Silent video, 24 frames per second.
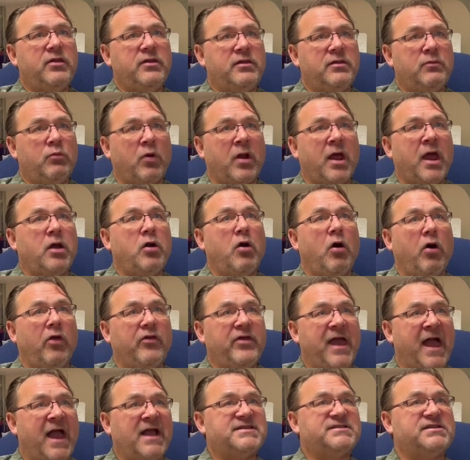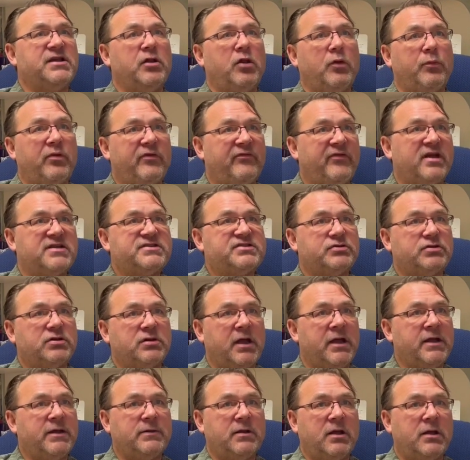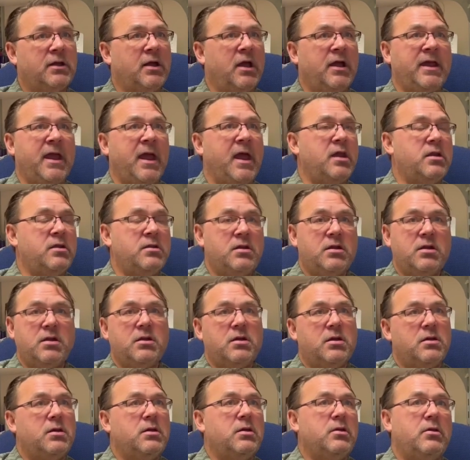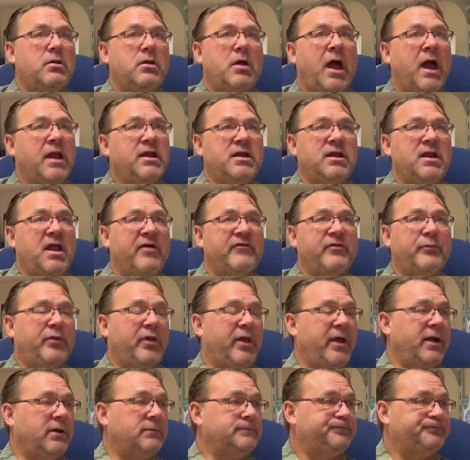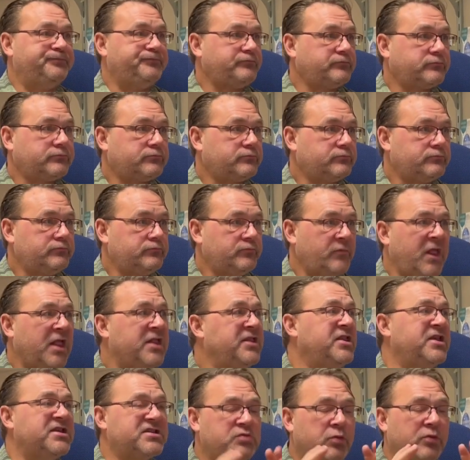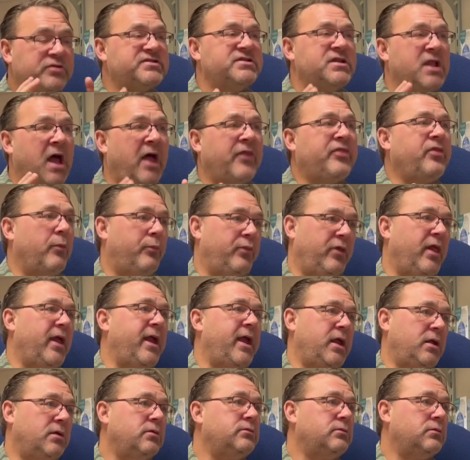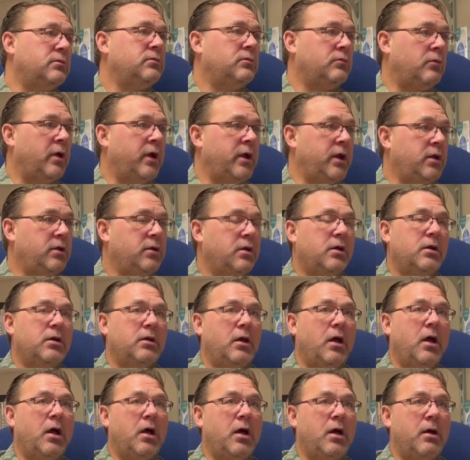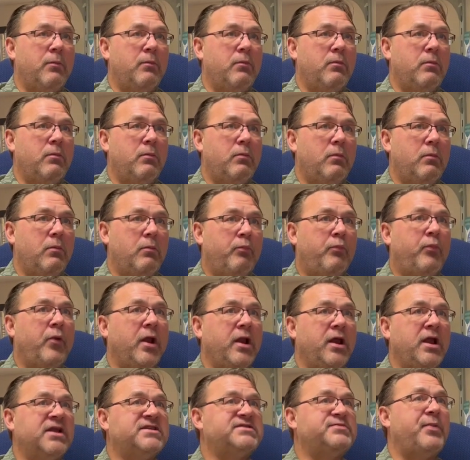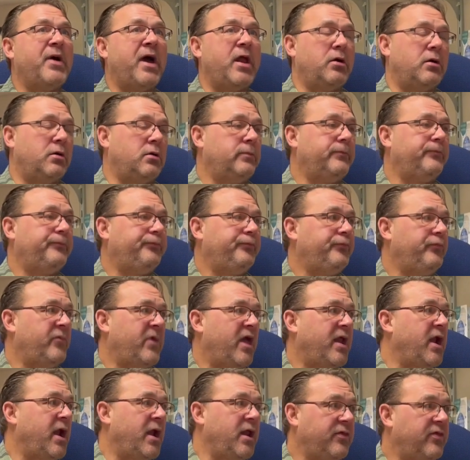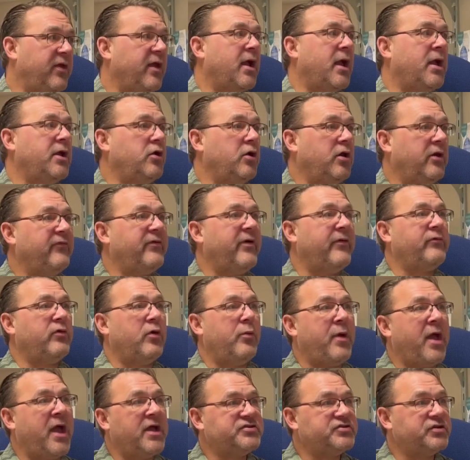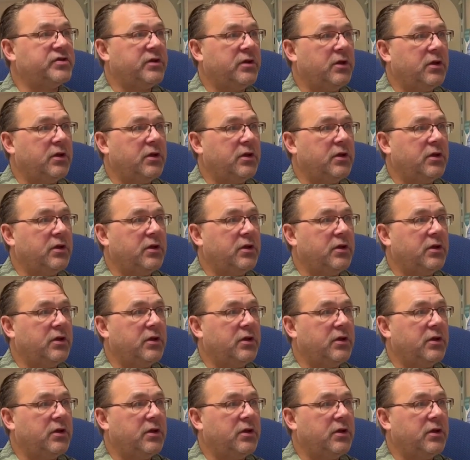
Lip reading: what I call the accidental professor. Like, again, I didn't have a plan. This was not the plan, right? But it's better than anything I could have ever imagined.